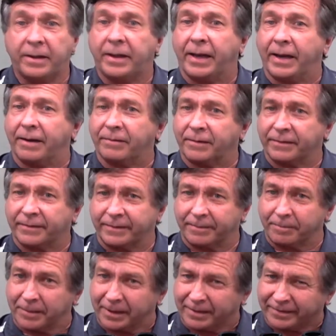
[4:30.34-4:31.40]
And if the
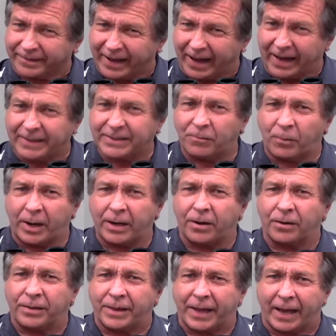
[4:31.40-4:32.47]
size and weight
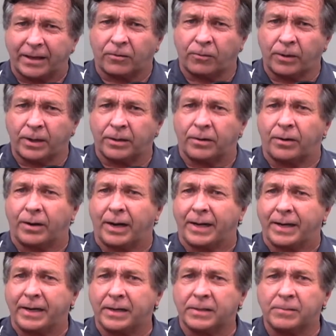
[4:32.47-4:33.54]
are that critical and I
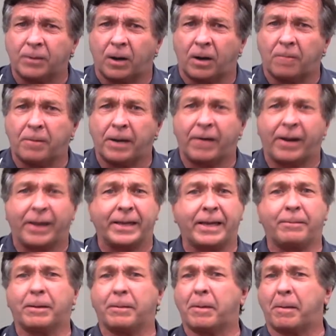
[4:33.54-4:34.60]
need a small pair, I can
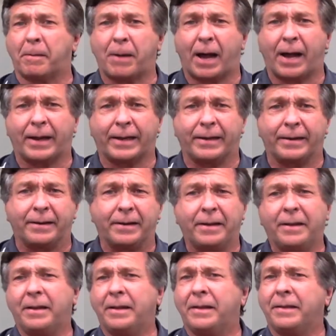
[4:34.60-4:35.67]
keep them in my pocket,
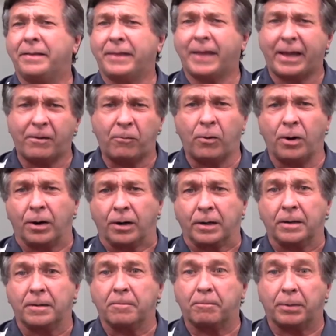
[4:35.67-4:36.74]
they work,
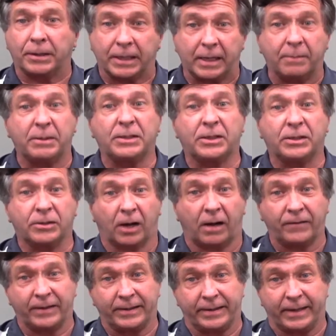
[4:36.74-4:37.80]
but the image is
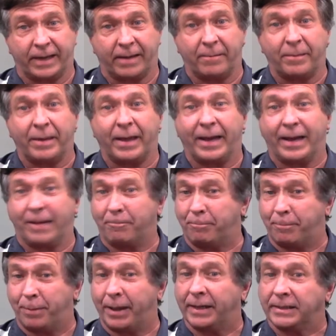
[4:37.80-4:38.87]
often dim and
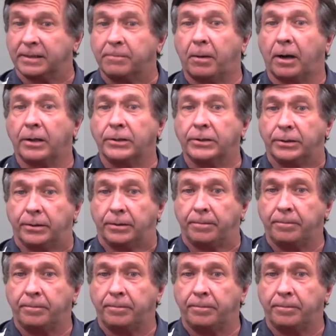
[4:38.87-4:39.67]
at best marginal.